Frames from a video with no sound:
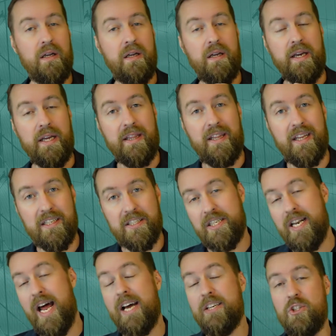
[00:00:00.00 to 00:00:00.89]
In the
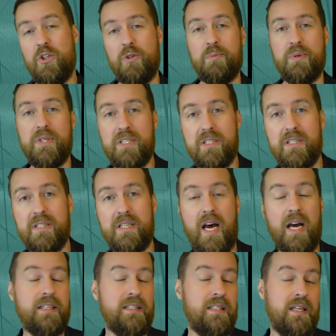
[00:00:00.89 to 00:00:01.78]
international business
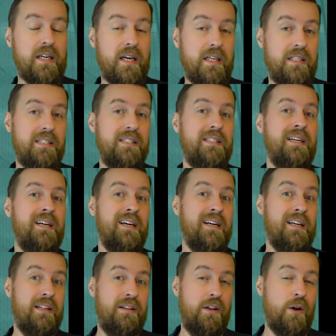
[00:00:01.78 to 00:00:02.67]
sides, it's
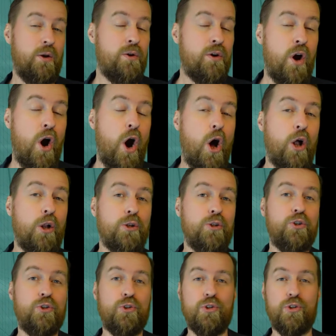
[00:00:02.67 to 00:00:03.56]
the
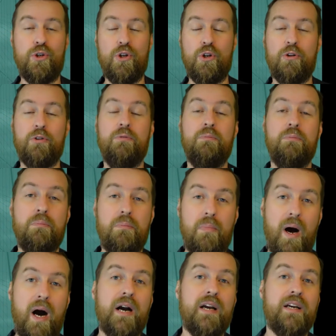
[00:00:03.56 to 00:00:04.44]
cultural
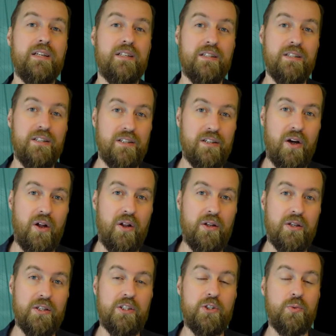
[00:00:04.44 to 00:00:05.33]
market
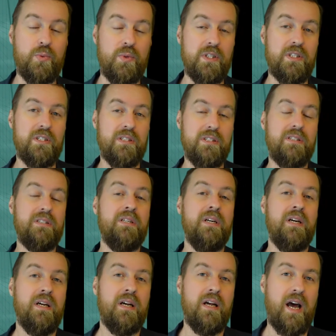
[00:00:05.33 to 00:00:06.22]
knowledge, which is
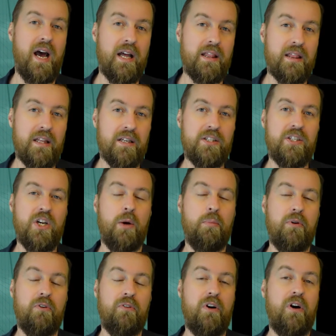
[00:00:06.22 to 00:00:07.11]
at the
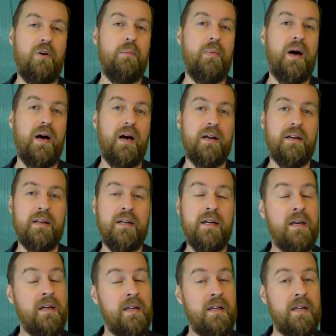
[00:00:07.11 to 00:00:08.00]
top of our mind.
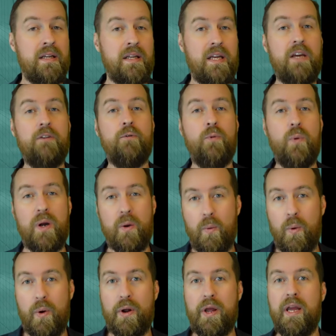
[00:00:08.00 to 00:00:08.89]
If we're
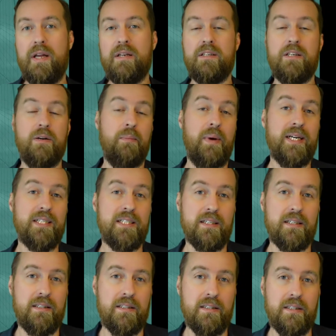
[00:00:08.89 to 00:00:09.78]
working
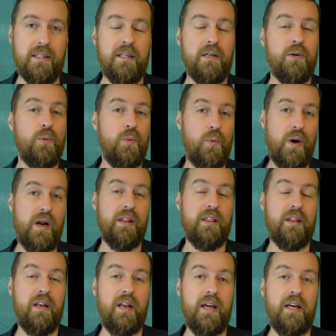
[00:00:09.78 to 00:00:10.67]
domestically
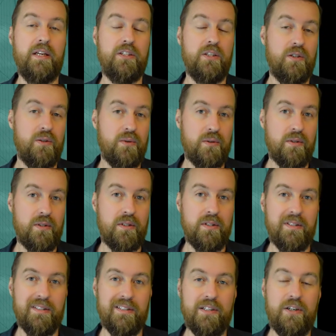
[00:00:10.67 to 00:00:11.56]
with an agent or
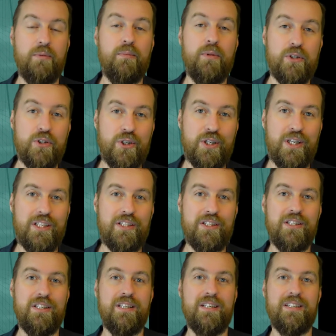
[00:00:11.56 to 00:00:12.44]
a commercial
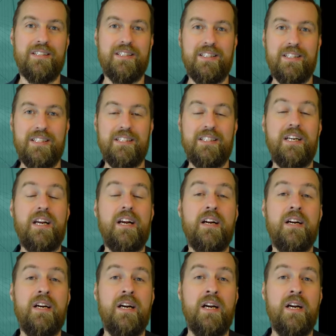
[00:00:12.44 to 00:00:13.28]
agent, as it is here,